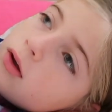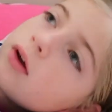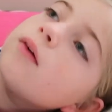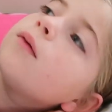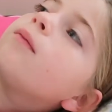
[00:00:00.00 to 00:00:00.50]

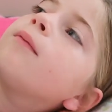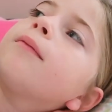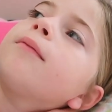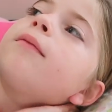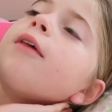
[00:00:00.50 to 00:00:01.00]
Oh, a
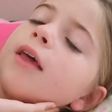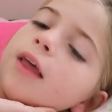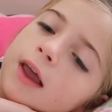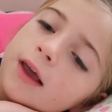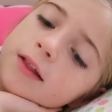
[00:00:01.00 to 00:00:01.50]
marshmallow
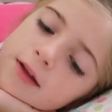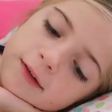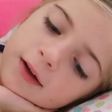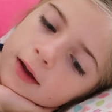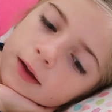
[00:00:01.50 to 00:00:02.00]
fight? And the
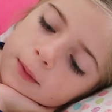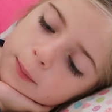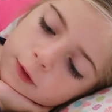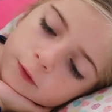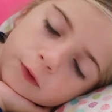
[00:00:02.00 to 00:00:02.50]
day
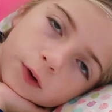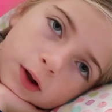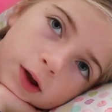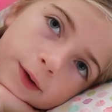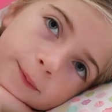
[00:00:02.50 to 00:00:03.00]
before
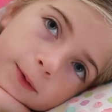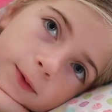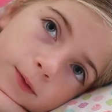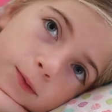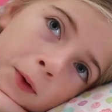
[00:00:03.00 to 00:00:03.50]
it,
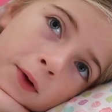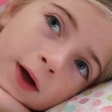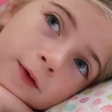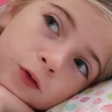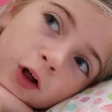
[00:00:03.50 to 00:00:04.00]
we'll, we'll
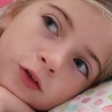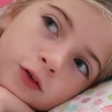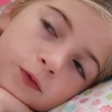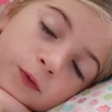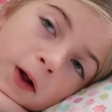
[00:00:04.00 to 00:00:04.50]
have lots
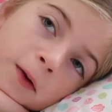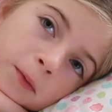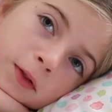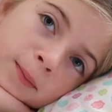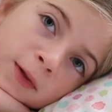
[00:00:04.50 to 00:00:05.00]
of fun
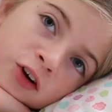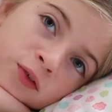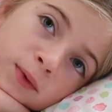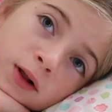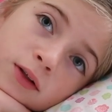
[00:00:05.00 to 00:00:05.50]
with
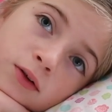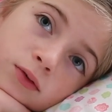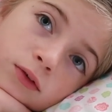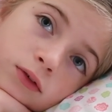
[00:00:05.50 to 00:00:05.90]
marshmallows.